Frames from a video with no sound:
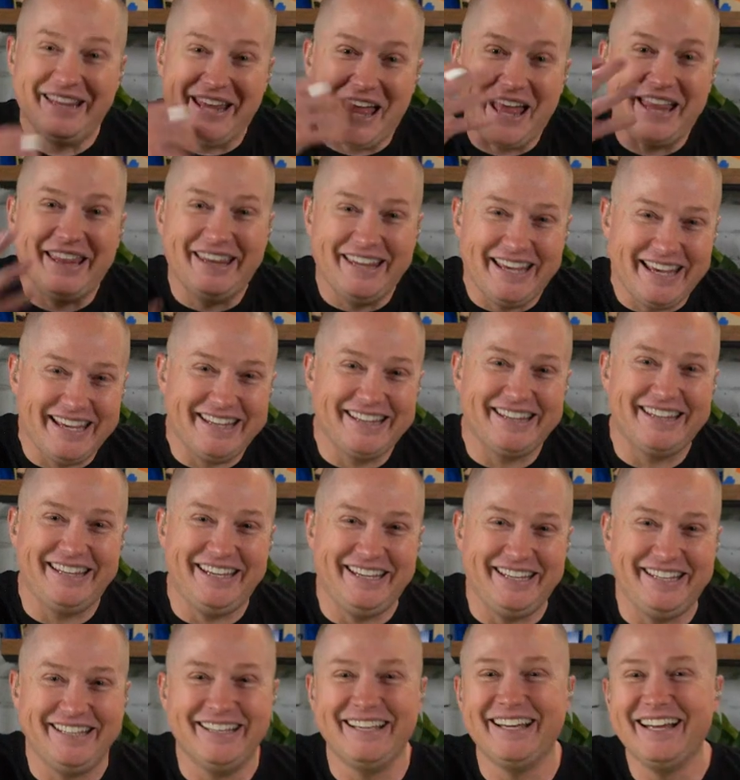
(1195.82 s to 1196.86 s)
and then the
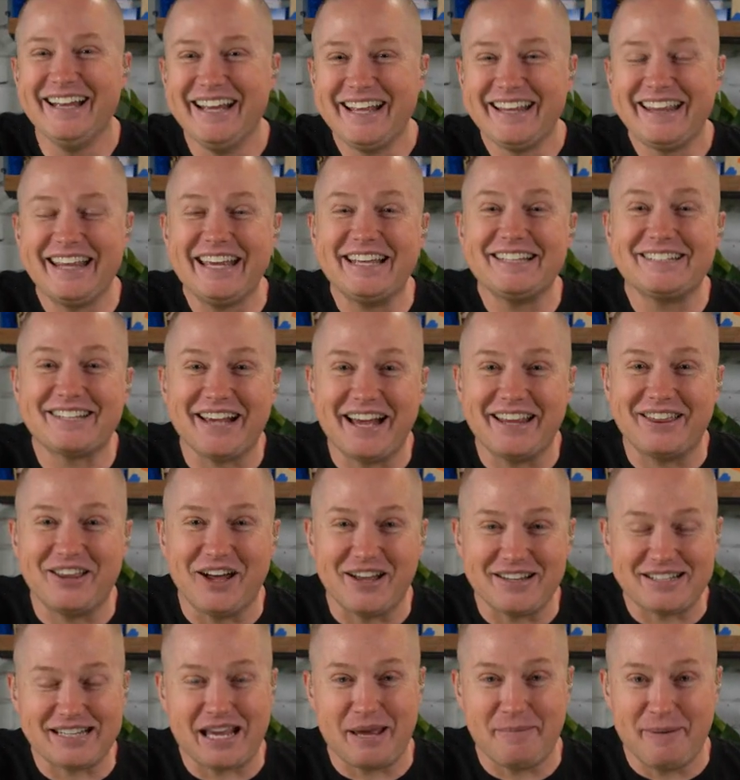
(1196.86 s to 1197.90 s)
the the inside
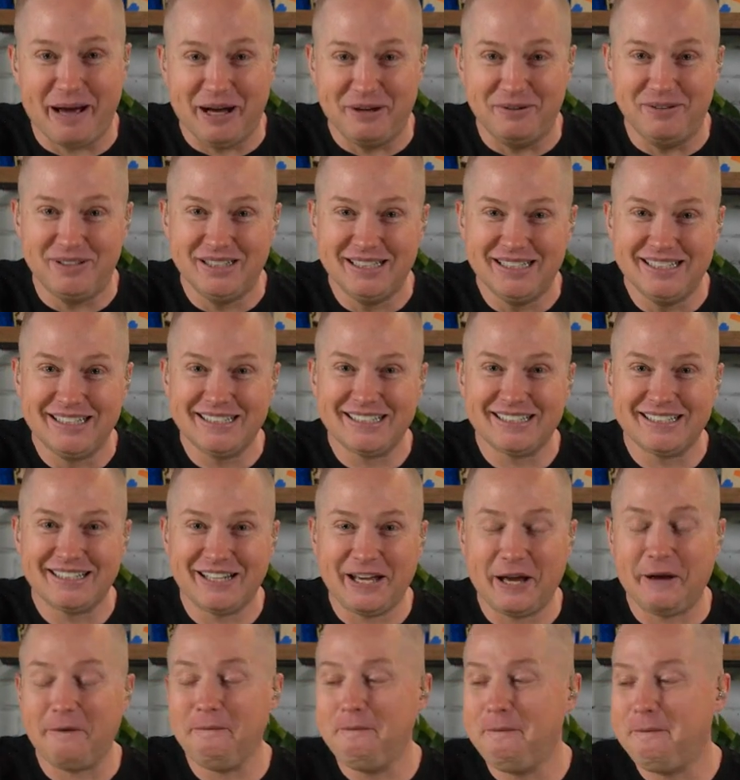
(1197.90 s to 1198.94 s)
thoughts came out.
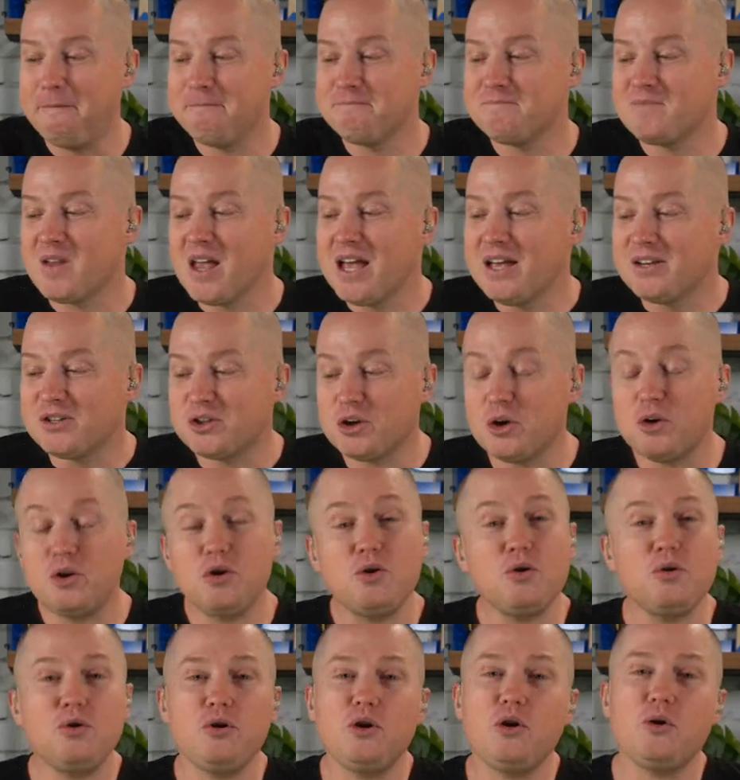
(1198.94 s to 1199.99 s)
Okay? Right. so
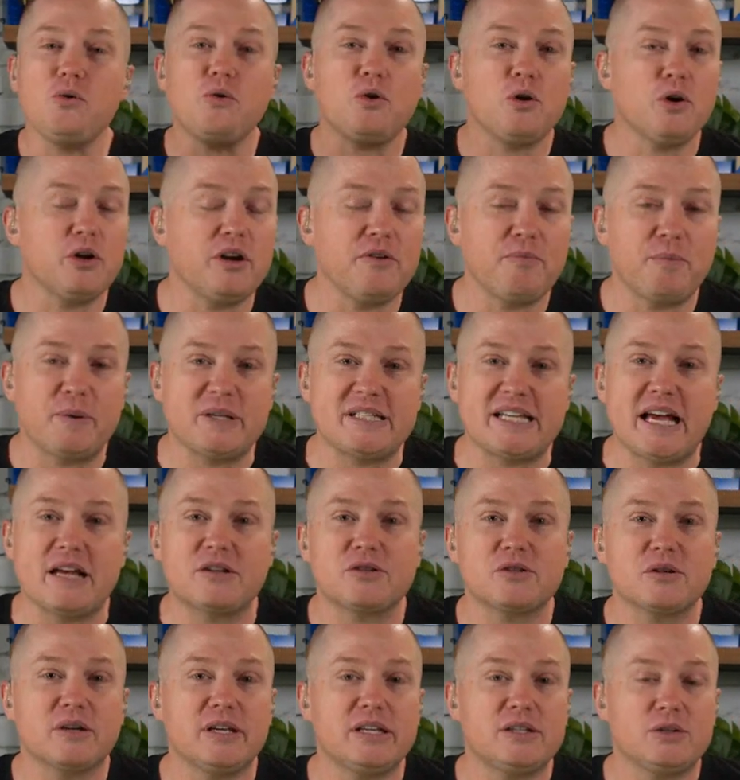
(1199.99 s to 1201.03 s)
you you could have
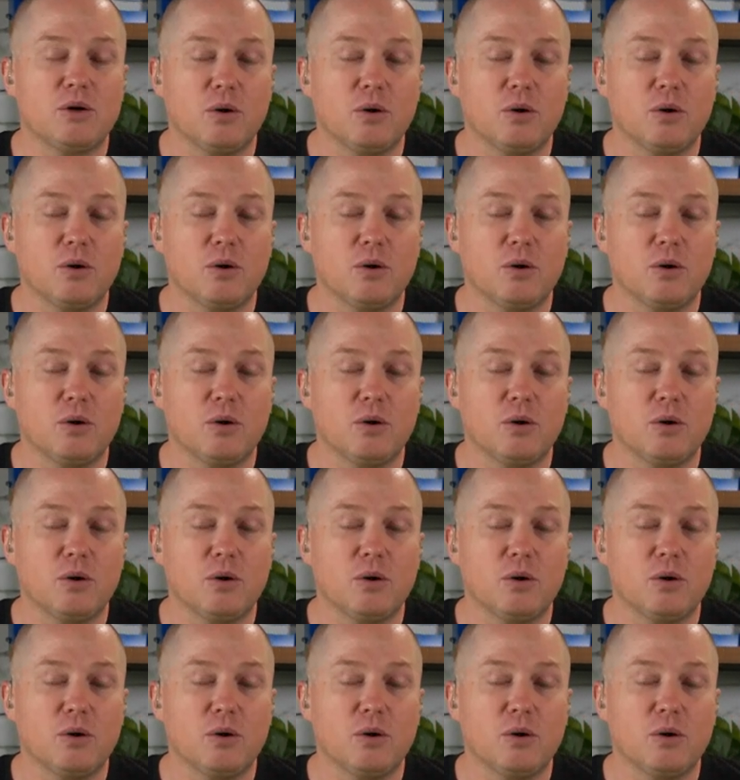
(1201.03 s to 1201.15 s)
potentially